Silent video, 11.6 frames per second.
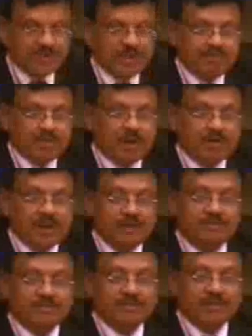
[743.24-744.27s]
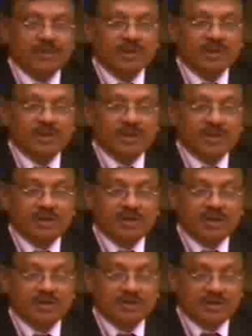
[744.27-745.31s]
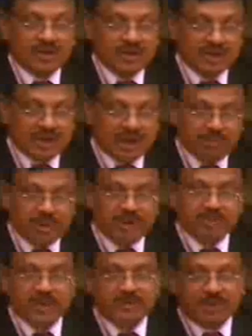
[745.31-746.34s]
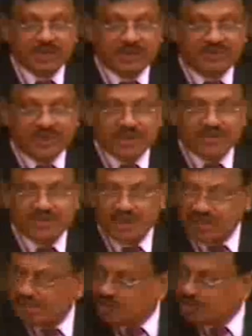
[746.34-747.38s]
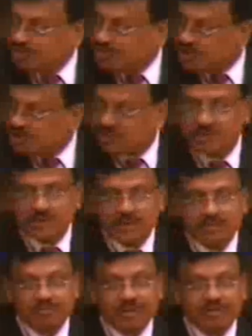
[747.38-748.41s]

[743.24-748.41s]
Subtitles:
What is the problem in the commitment by the financial institutions